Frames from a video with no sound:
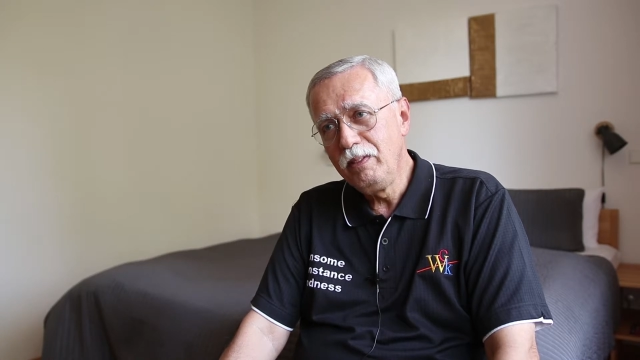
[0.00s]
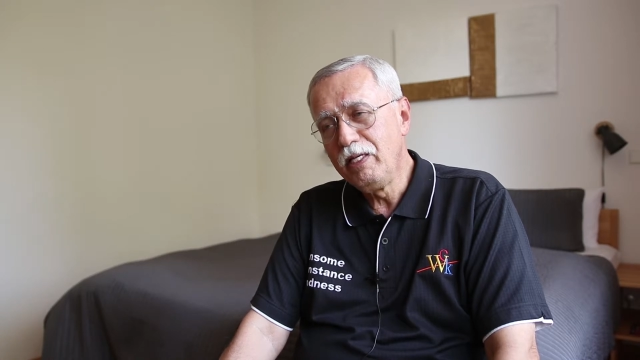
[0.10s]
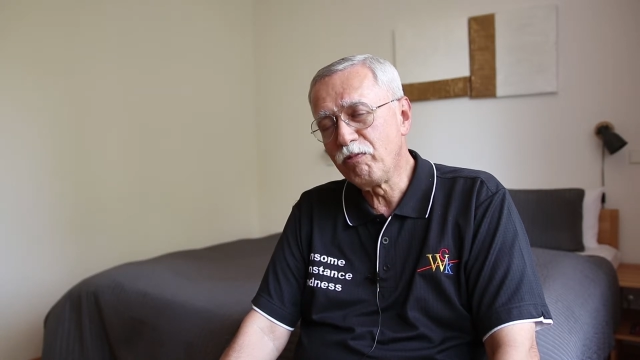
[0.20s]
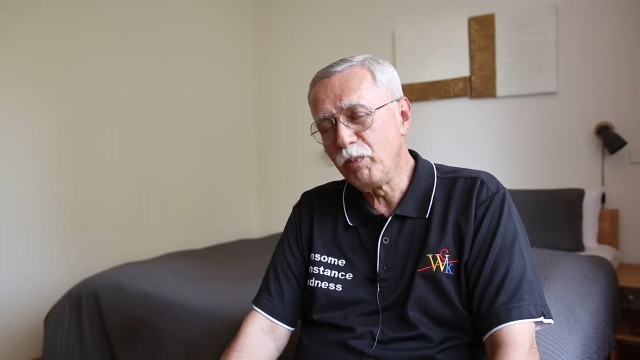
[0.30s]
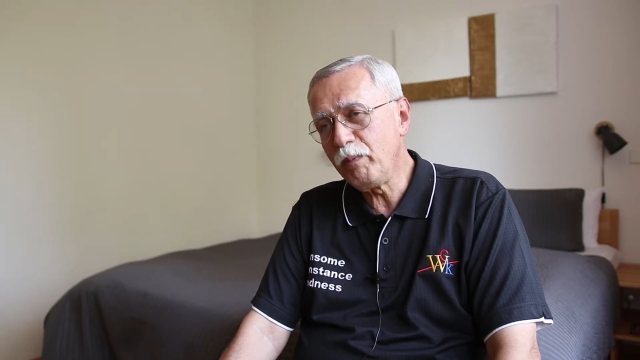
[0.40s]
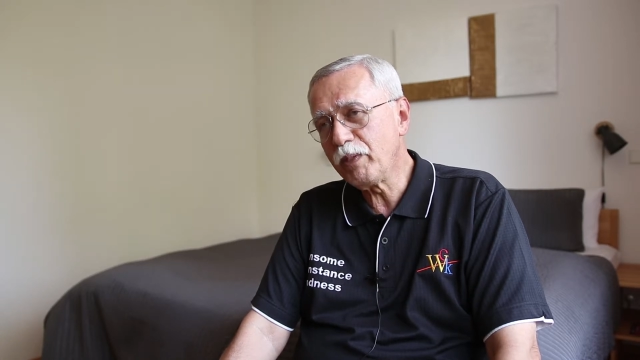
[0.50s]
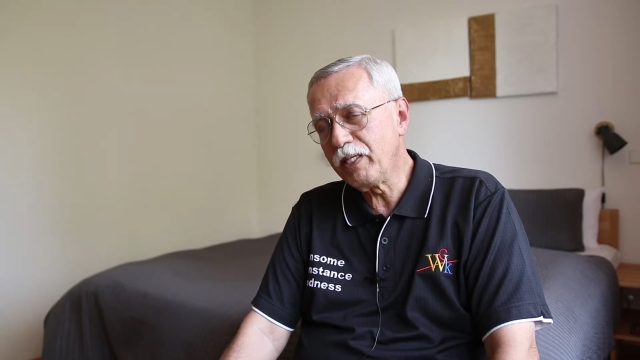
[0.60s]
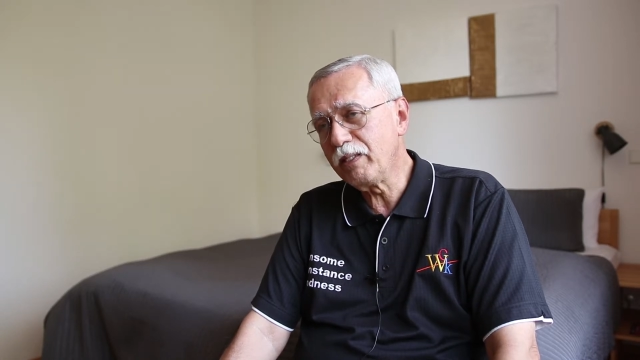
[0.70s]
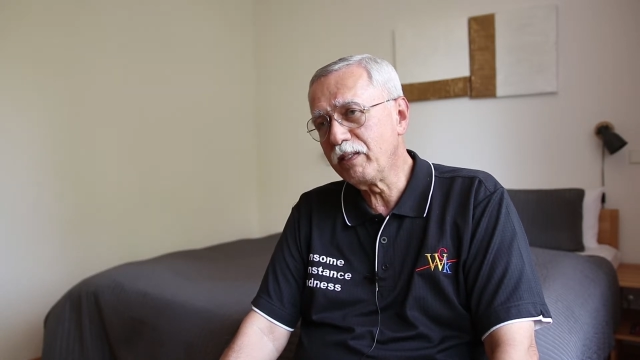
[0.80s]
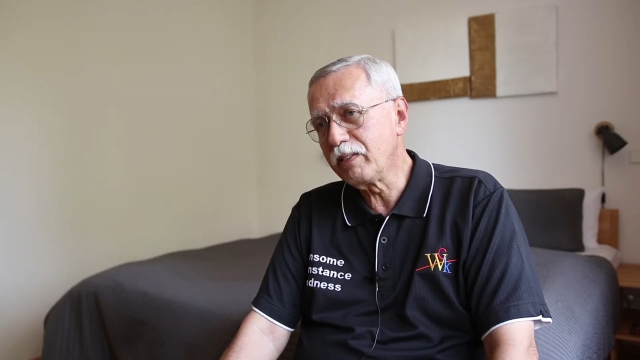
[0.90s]
If we were
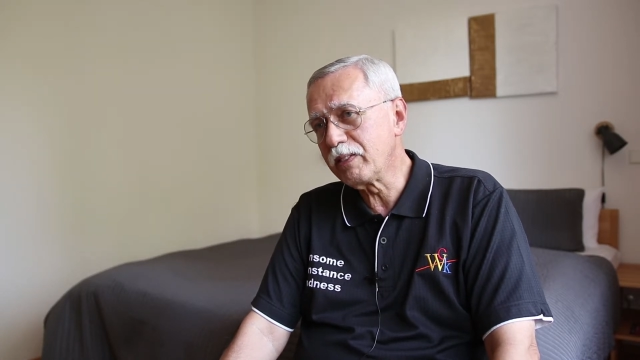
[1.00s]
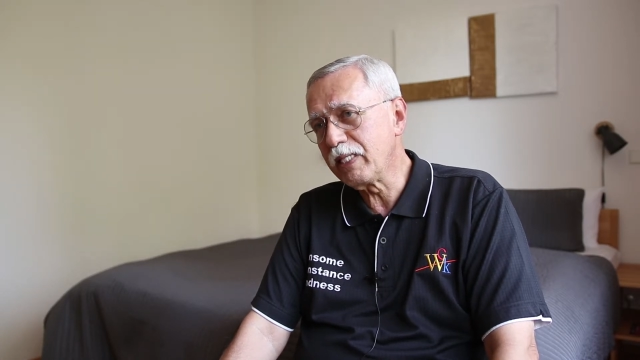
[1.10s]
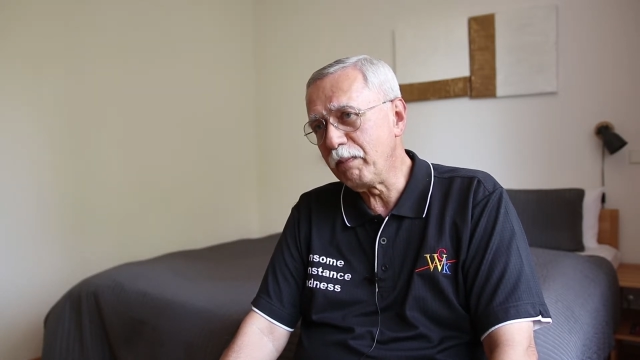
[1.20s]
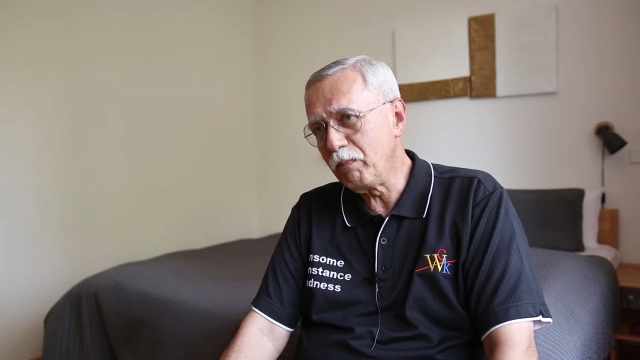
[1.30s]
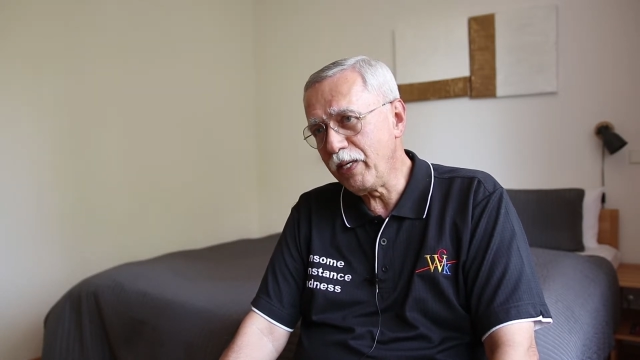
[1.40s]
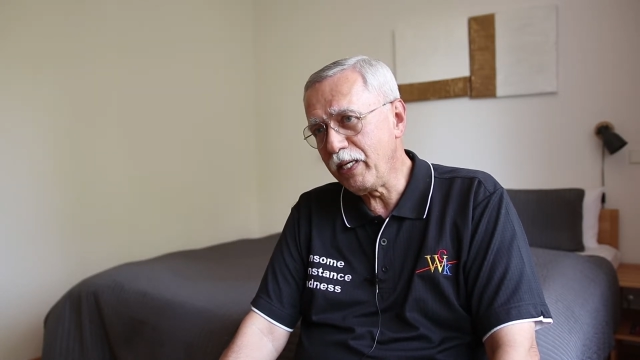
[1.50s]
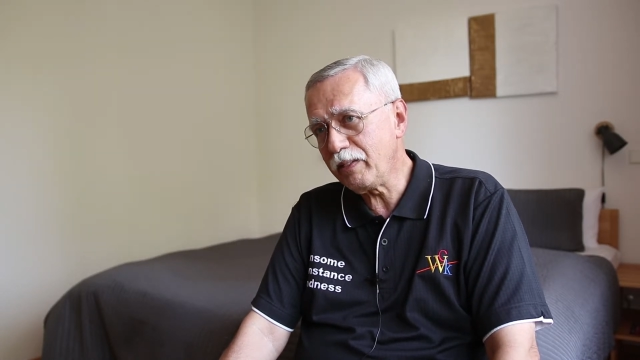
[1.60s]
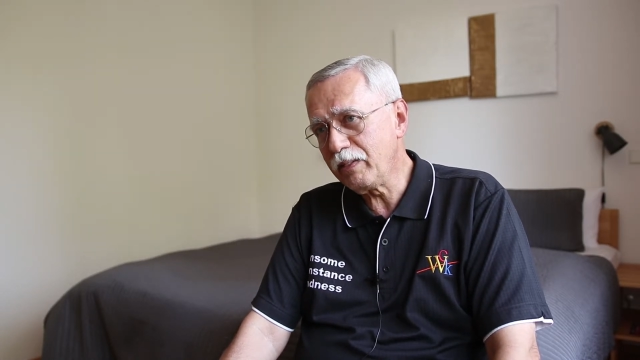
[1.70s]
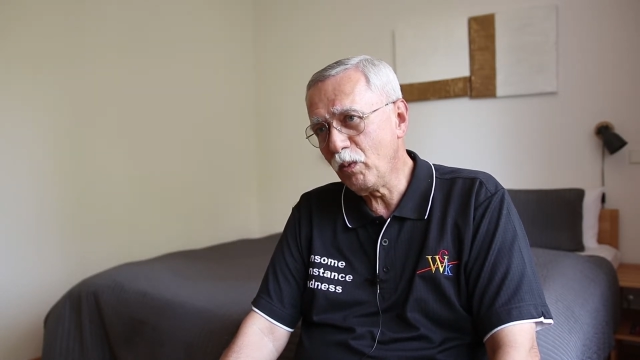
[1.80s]
killed at the same rate,